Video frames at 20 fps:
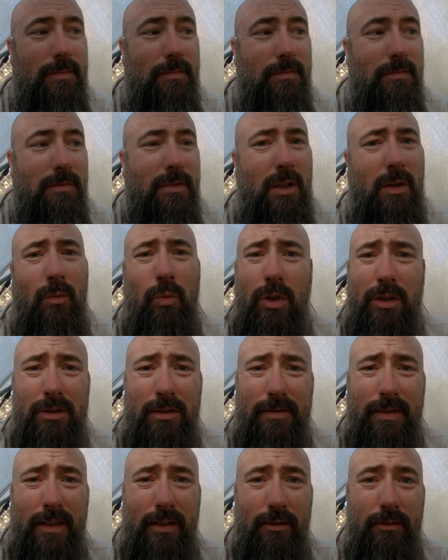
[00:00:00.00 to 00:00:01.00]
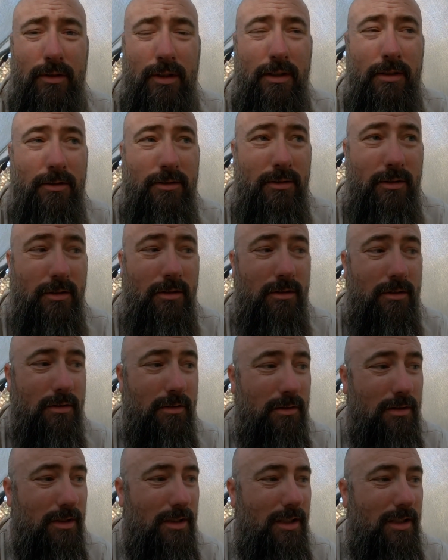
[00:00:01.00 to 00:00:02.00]
not well-defined trails. So
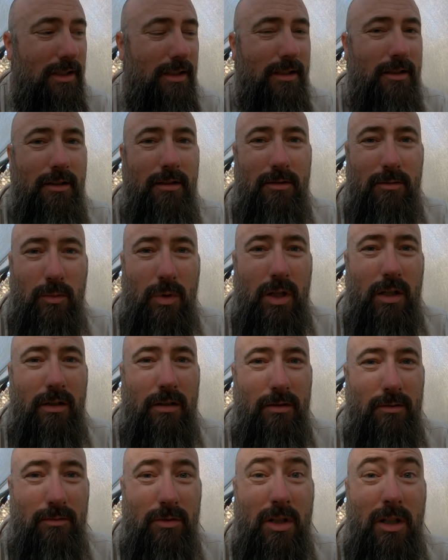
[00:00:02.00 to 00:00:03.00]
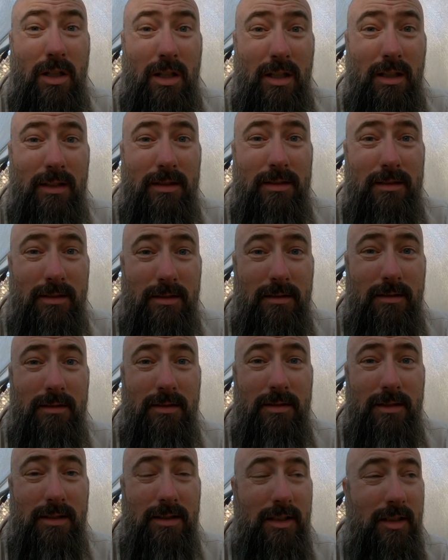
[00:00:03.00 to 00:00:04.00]
you're walking on rocks all the
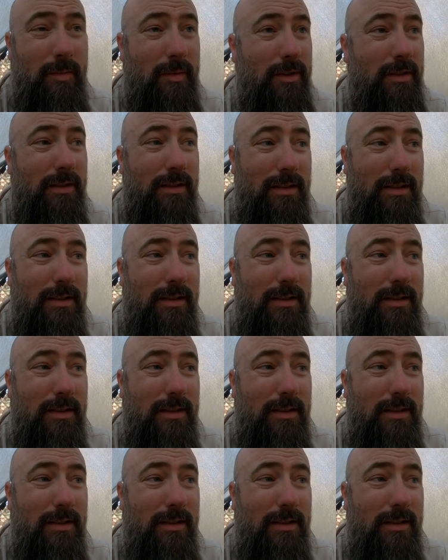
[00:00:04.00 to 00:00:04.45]
time,